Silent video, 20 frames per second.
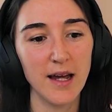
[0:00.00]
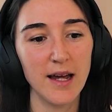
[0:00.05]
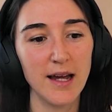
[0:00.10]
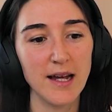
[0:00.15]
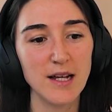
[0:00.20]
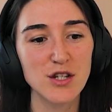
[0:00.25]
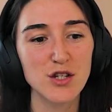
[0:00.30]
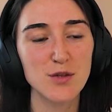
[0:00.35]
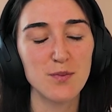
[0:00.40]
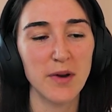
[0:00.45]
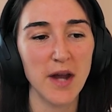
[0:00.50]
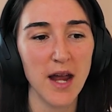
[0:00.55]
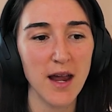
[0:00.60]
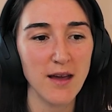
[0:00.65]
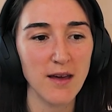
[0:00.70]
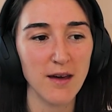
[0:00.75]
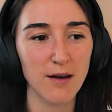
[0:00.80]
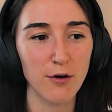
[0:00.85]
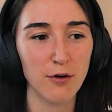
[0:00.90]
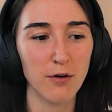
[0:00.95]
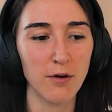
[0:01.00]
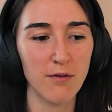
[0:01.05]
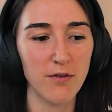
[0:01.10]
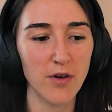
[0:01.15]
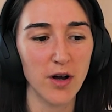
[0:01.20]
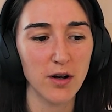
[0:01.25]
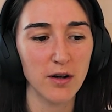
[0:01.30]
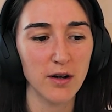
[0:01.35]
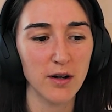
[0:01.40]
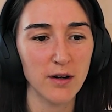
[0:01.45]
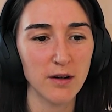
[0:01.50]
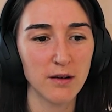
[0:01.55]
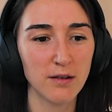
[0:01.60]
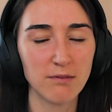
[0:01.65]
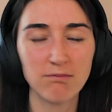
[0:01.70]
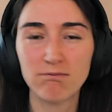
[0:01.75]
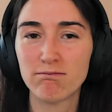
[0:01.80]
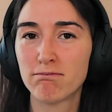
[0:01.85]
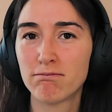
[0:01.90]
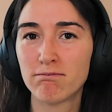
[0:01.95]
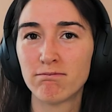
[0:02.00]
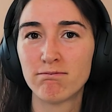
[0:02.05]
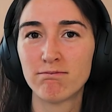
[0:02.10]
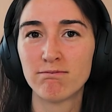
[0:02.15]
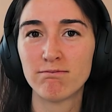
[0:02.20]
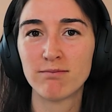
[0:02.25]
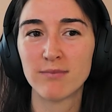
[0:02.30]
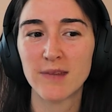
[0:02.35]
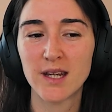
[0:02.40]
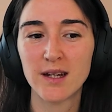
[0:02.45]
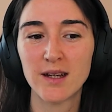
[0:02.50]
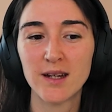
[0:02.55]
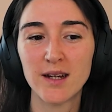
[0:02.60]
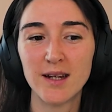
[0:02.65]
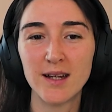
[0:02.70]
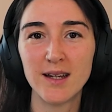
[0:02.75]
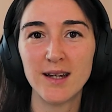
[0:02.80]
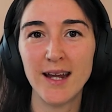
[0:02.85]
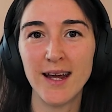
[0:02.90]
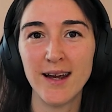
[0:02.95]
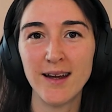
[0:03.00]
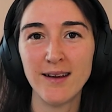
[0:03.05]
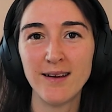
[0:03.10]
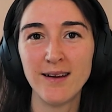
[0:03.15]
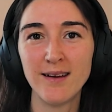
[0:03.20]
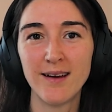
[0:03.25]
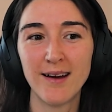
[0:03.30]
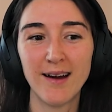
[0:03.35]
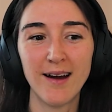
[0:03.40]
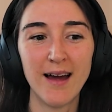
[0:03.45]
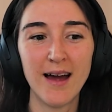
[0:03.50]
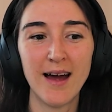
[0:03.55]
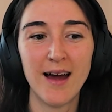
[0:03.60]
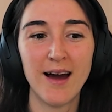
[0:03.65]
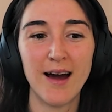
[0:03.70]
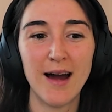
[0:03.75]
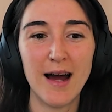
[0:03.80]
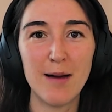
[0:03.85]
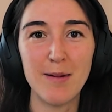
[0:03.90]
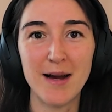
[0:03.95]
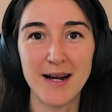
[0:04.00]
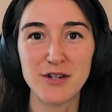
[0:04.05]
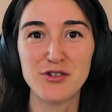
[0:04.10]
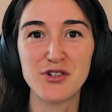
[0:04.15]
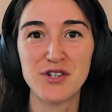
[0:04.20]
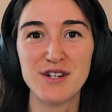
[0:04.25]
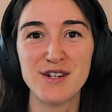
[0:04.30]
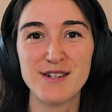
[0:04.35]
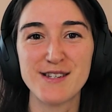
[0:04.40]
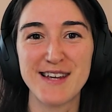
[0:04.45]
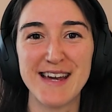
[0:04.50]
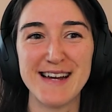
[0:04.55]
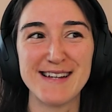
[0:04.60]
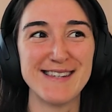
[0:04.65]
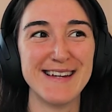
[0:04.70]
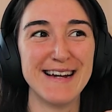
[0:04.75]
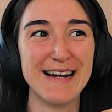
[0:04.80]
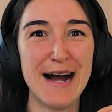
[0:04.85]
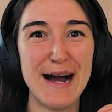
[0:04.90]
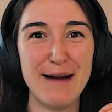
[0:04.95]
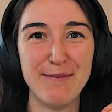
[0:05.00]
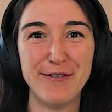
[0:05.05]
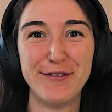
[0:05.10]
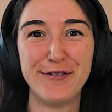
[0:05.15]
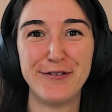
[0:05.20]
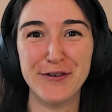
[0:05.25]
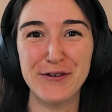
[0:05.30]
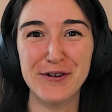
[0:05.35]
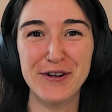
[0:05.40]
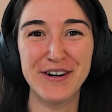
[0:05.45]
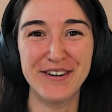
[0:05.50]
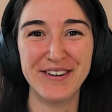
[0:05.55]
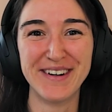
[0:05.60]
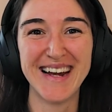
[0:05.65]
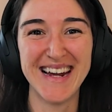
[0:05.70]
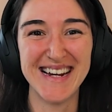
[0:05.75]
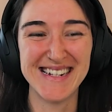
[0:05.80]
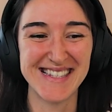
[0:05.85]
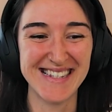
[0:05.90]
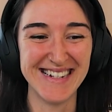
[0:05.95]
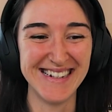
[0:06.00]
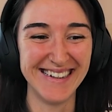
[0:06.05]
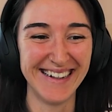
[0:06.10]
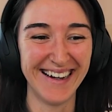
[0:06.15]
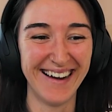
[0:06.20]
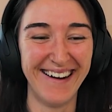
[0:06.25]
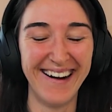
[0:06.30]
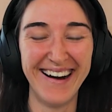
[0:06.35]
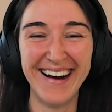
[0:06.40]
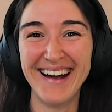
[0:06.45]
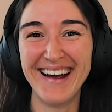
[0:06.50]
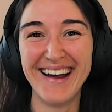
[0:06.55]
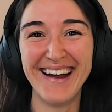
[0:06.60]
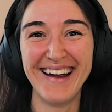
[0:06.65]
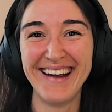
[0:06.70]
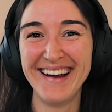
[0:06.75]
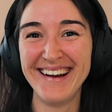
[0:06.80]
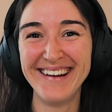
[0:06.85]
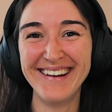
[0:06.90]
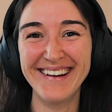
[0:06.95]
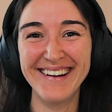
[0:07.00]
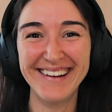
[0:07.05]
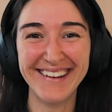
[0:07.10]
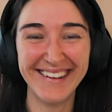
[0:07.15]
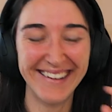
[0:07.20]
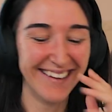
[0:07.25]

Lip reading: Ik spreek ik gewoon wakker? Nee? I'm actually just guessing. I'm full of guessing. I